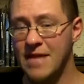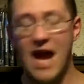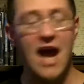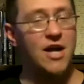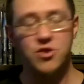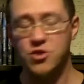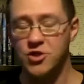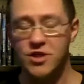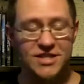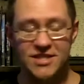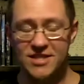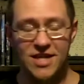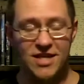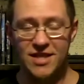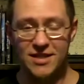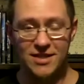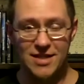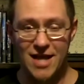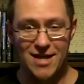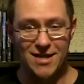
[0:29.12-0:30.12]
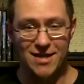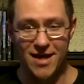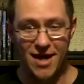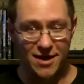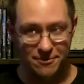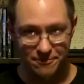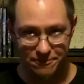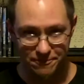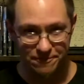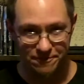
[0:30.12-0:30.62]
Actually, it's nothing like
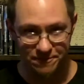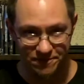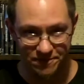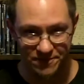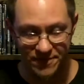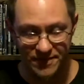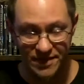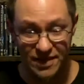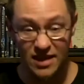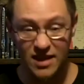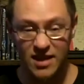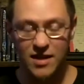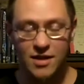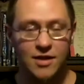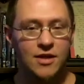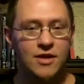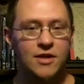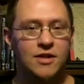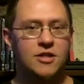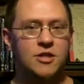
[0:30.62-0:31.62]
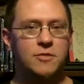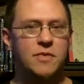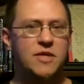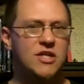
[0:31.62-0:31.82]
that. To